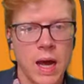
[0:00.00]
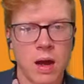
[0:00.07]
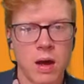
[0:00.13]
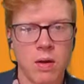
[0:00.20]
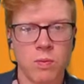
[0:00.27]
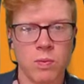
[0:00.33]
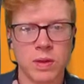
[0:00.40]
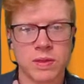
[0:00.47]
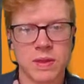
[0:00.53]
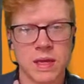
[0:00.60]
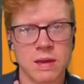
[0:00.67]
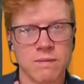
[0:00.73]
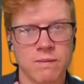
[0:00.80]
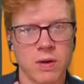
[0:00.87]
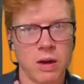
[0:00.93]
with the
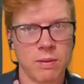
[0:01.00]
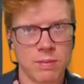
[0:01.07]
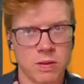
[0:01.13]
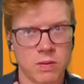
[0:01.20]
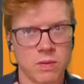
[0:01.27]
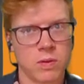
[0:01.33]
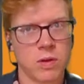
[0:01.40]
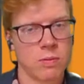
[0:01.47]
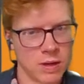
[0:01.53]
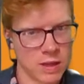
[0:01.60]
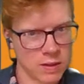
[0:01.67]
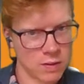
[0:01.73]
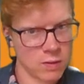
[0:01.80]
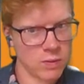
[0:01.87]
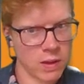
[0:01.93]
environmental cue, but it
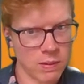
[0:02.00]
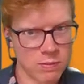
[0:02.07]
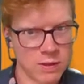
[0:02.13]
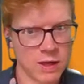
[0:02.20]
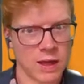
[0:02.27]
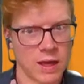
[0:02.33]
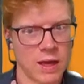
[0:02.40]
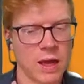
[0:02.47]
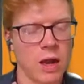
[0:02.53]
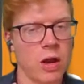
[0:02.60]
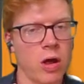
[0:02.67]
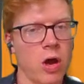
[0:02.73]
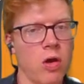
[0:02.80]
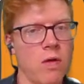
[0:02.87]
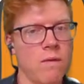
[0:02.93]
still keeps ticking, and
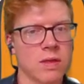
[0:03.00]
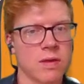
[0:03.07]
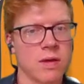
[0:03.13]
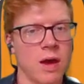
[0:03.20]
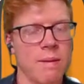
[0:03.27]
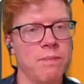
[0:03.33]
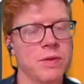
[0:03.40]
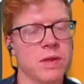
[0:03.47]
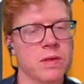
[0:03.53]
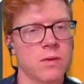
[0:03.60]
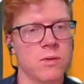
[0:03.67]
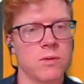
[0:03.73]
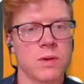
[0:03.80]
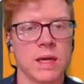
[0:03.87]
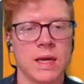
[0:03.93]
over time the
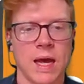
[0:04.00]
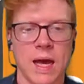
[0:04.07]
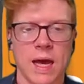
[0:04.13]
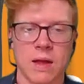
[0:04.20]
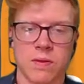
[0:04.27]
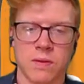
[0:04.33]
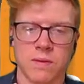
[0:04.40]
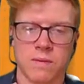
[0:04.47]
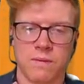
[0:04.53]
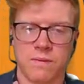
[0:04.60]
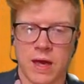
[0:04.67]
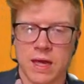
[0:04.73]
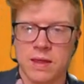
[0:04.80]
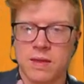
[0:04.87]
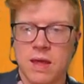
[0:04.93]
two get out of
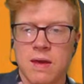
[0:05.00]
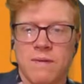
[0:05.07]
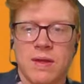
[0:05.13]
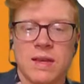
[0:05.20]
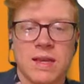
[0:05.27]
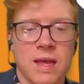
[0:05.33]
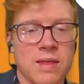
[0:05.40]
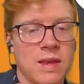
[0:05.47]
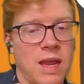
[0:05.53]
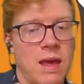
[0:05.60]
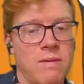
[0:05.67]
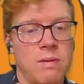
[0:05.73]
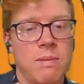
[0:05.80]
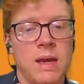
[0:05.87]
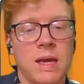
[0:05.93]
phase if it doesn't have
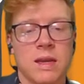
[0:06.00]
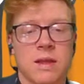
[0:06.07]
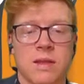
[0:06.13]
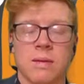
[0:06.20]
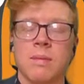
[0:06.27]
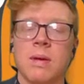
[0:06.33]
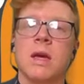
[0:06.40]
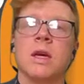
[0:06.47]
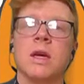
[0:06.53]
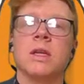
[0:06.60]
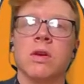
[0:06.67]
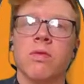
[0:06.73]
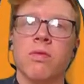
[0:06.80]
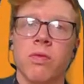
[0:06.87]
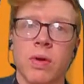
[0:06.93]
a mechanism
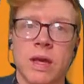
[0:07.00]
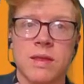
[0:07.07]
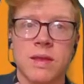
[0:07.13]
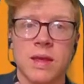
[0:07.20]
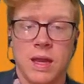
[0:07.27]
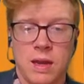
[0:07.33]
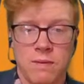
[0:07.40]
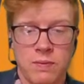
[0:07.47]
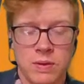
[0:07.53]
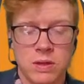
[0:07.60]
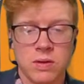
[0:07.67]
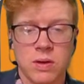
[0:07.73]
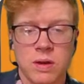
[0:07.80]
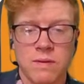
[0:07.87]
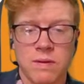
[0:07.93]
to reset, if we
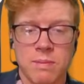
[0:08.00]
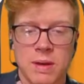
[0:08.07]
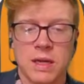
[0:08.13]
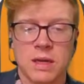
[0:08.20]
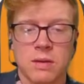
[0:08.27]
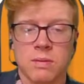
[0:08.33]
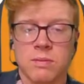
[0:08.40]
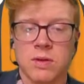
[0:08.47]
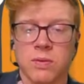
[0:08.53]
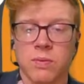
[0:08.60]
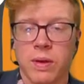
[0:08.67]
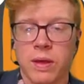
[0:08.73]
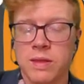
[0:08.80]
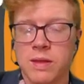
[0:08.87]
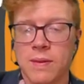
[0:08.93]
don't have a mechanism to
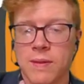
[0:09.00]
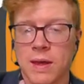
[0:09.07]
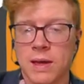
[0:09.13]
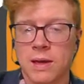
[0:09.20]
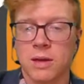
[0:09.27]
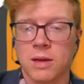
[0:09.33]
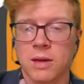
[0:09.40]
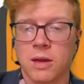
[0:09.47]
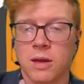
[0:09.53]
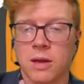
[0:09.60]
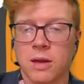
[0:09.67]
reset that clock.